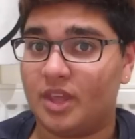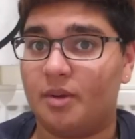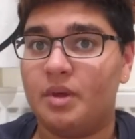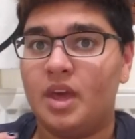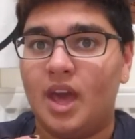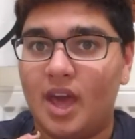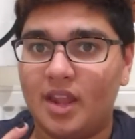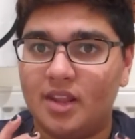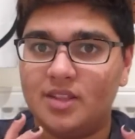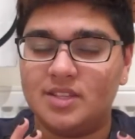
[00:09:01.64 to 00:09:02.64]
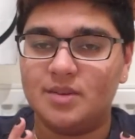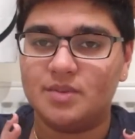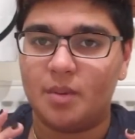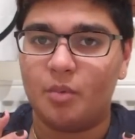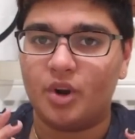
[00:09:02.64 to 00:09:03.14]
them. And it
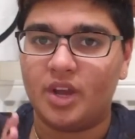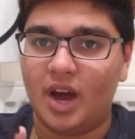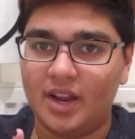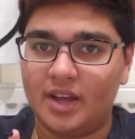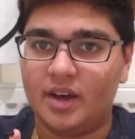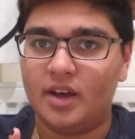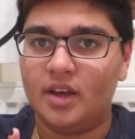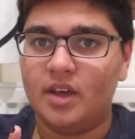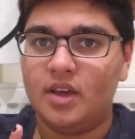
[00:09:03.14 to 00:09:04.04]
seems that Morgana